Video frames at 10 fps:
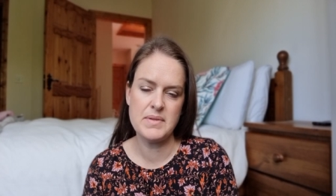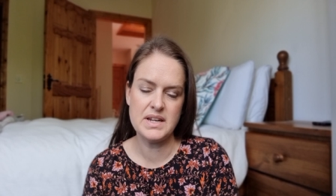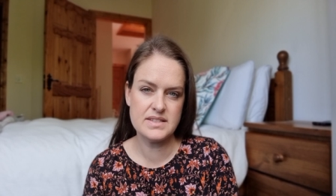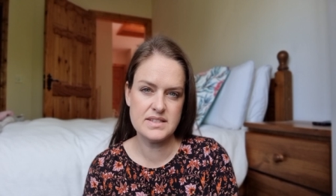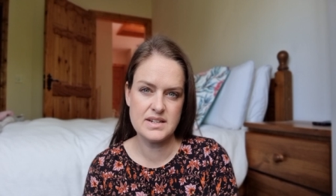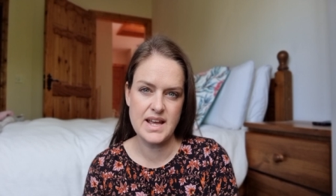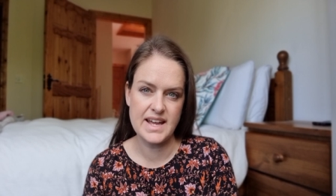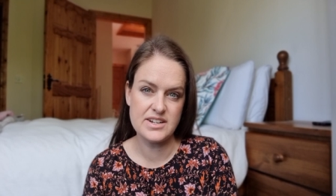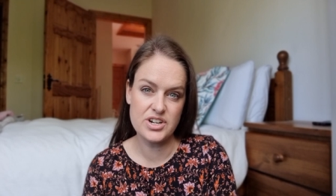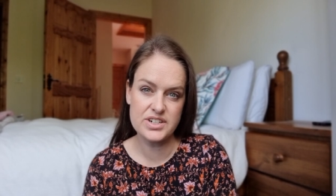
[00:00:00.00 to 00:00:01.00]
medicine
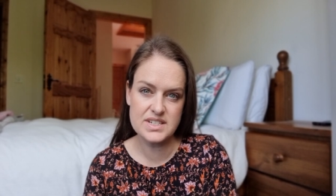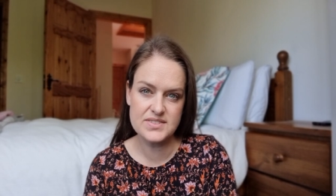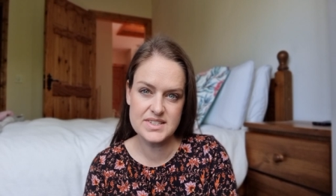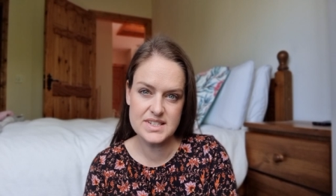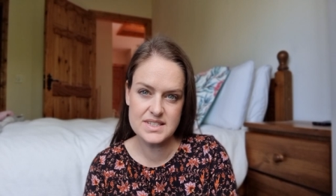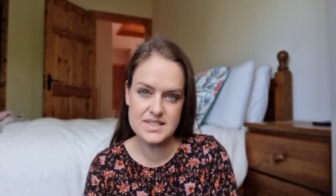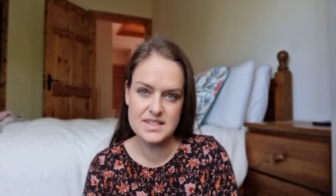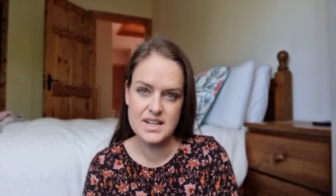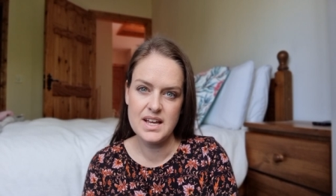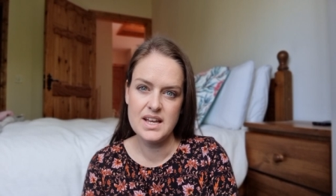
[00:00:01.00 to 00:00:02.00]
and doctor's visits.